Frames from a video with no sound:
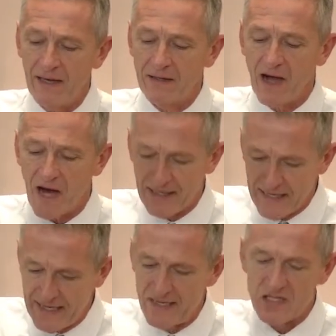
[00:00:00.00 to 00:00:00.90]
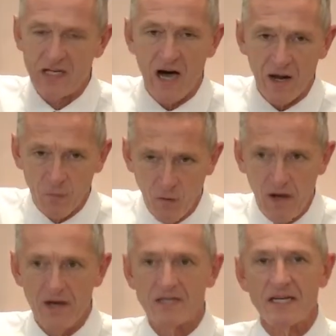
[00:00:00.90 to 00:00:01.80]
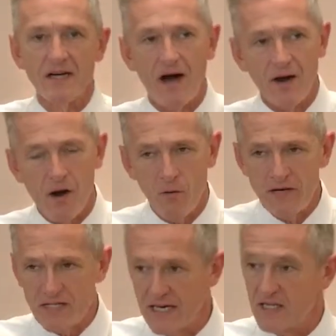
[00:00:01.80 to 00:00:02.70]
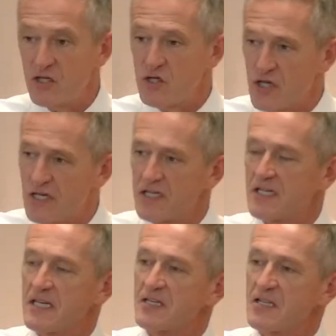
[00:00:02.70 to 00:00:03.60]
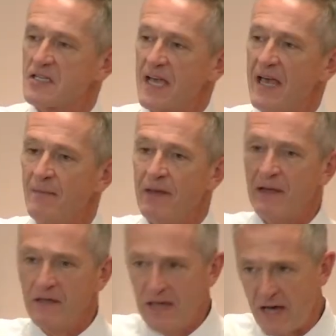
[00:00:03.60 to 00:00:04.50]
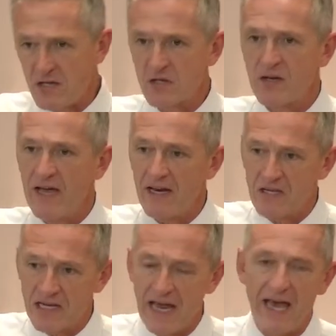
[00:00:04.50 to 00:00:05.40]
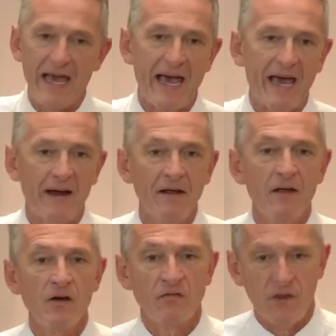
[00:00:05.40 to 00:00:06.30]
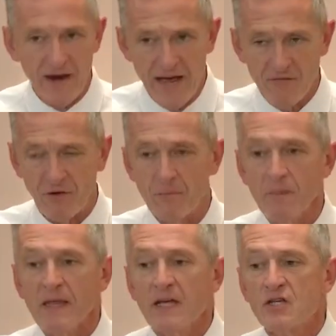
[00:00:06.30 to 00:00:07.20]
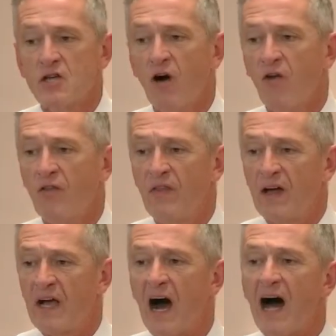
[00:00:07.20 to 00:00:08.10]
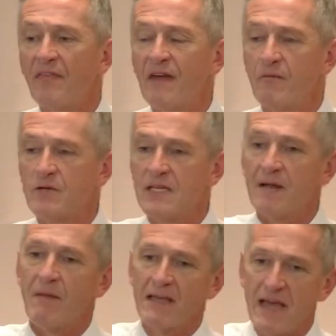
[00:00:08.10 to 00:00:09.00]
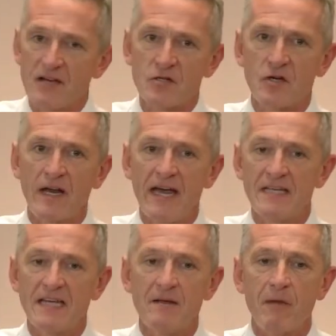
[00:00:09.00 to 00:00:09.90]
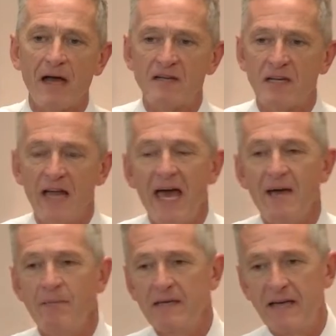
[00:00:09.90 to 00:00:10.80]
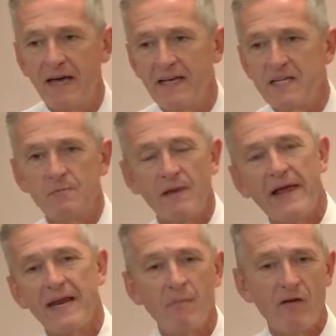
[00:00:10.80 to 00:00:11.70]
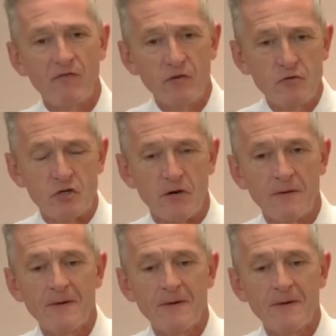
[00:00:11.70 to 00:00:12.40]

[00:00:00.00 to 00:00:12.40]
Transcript: God is, God was, and God always is. Jesus is the same yesterday, today, and forever. So the God that was in my yesterday is in my today, but yet He's planning my future.